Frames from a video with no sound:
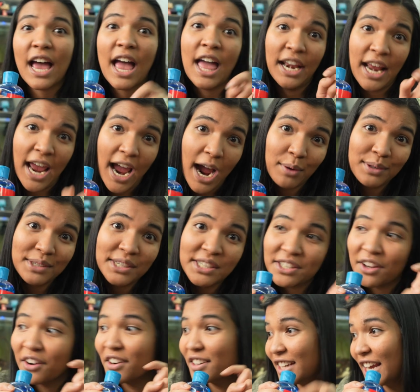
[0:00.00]
and hours
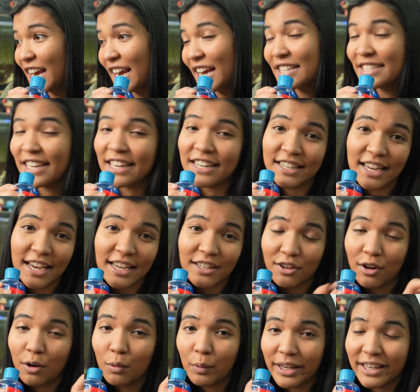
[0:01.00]
are days and days
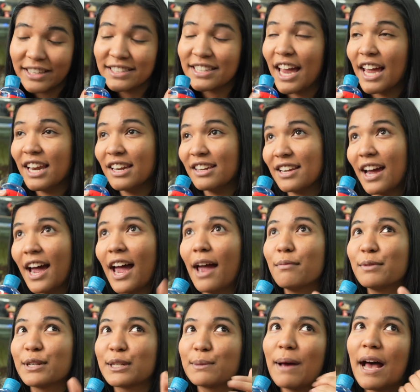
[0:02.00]
are weeks and
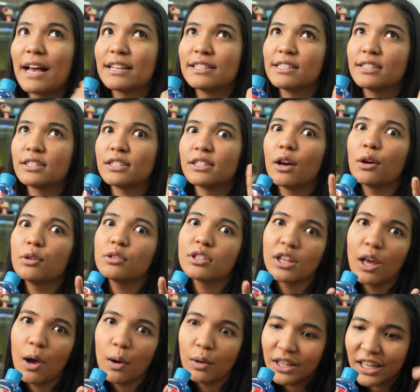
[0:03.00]
time just passes so
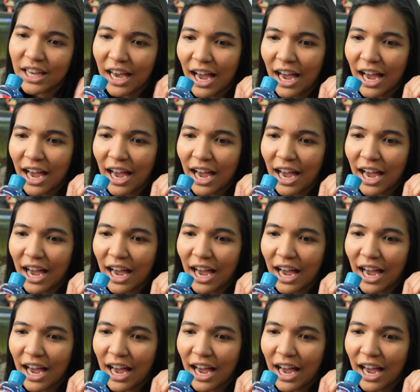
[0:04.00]
slowly.